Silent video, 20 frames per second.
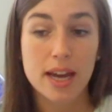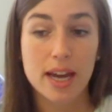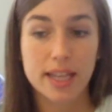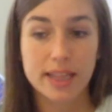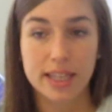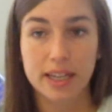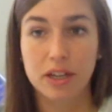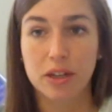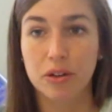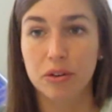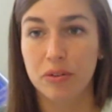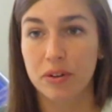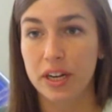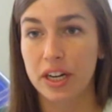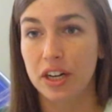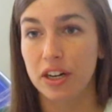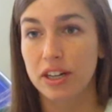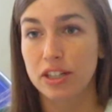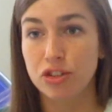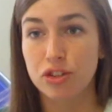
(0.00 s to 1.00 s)
in the
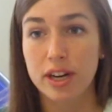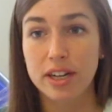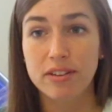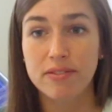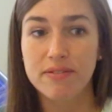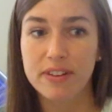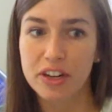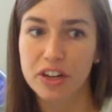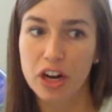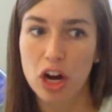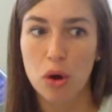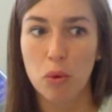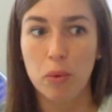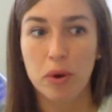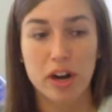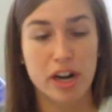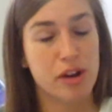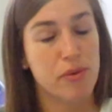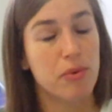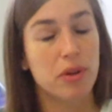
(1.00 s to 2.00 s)
career, and trying to figure out
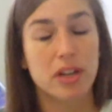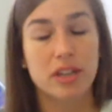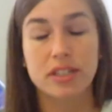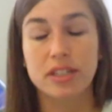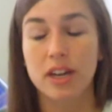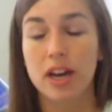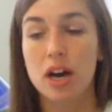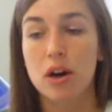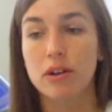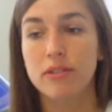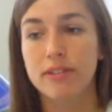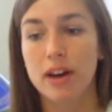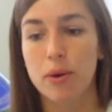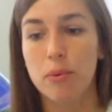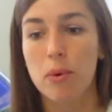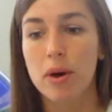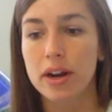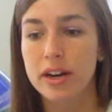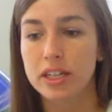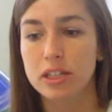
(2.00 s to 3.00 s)
where I wanted to go, if I
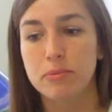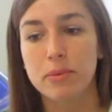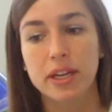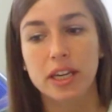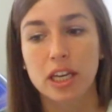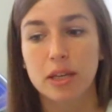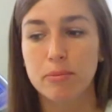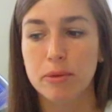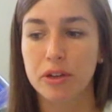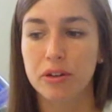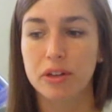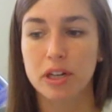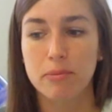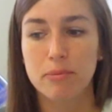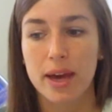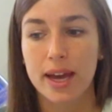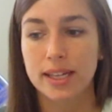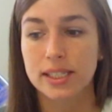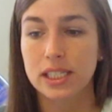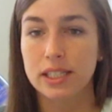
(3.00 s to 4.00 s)
wanted to be
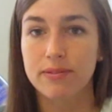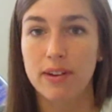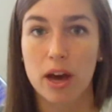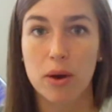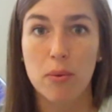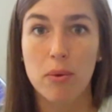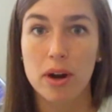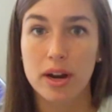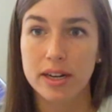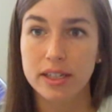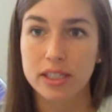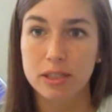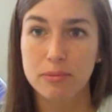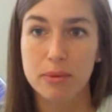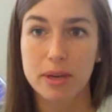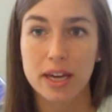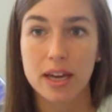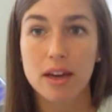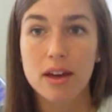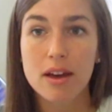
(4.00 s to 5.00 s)
community-based, if I wanted to
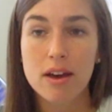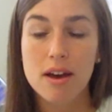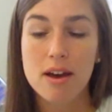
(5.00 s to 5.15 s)
be